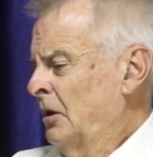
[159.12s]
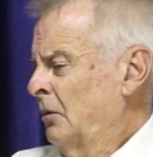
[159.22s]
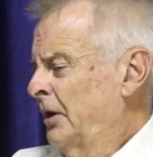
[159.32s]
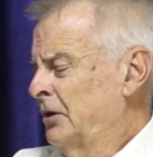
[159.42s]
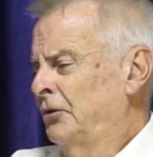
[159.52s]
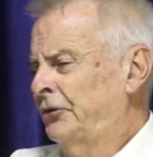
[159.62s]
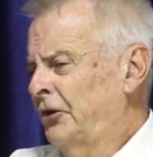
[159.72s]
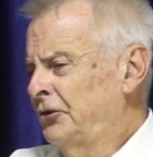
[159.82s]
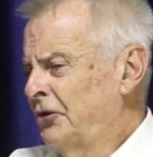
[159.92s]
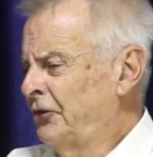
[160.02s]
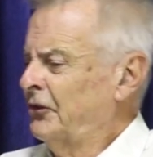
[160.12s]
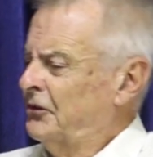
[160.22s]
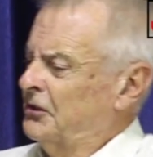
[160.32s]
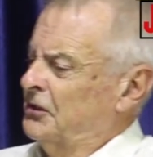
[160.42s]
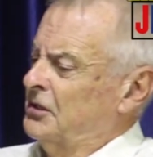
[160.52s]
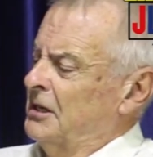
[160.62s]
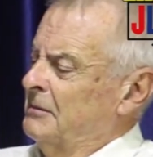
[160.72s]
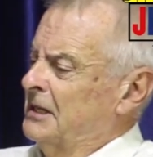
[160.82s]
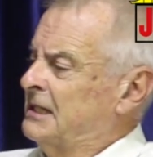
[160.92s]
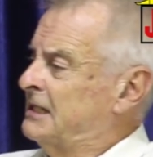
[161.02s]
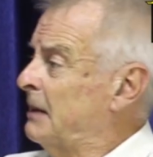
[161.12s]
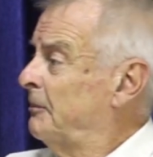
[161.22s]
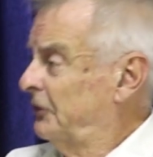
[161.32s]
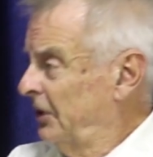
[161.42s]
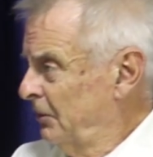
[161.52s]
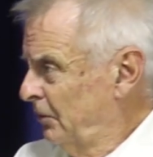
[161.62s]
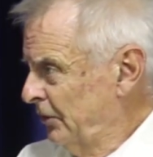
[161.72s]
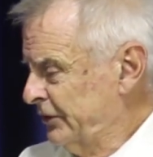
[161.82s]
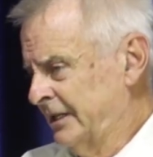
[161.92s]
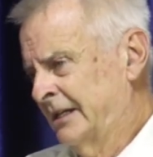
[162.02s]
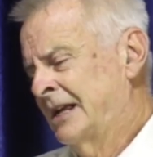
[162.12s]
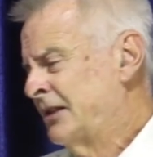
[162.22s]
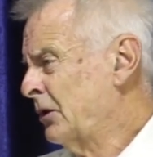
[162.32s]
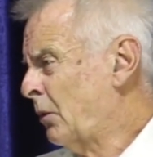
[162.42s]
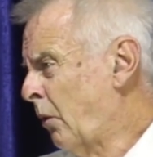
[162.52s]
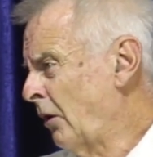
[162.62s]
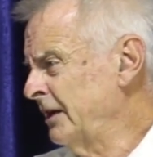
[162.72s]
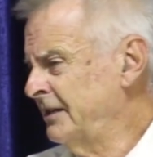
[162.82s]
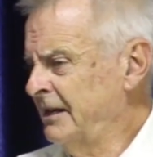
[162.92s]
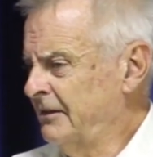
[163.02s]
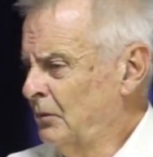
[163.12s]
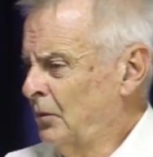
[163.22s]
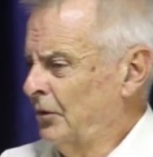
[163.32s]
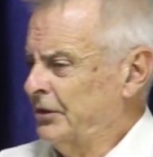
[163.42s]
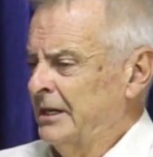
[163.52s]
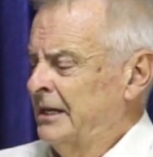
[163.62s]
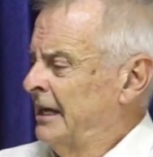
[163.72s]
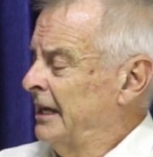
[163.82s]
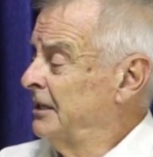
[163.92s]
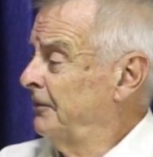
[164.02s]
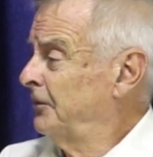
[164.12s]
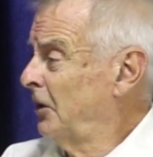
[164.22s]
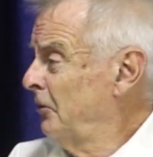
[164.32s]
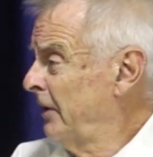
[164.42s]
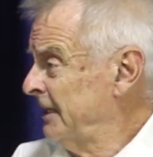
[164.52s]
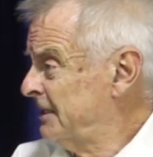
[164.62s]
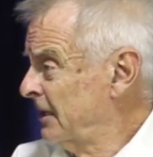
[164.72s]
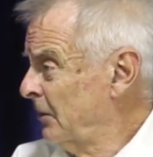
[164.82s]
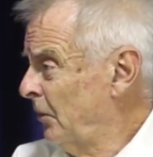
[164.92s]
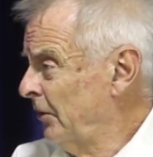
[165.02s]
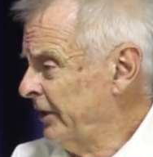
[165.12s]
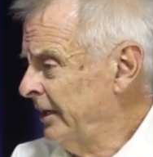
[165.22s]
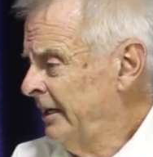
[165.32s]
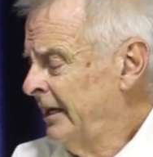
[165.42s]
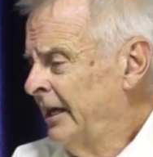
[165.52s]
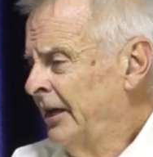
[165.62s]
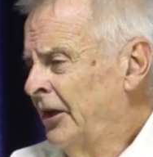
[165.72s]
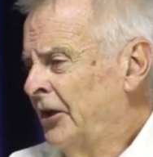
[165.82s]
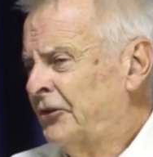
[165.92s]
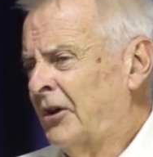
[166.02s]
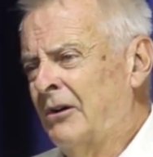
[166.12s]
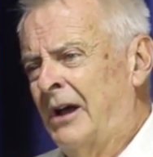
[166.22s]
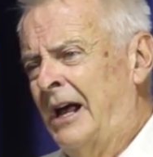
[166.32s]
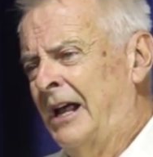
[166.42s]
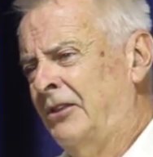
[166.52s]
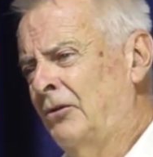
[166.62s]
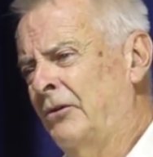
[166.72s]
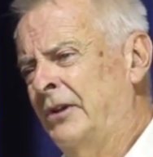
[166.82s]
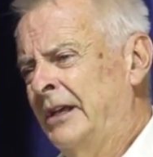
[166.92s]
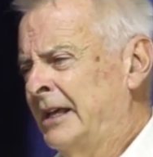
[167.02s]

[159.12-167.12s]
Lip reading: We can also use it to determine the depth to the water, the quality of the water, and the flow rates of the water. So I thought,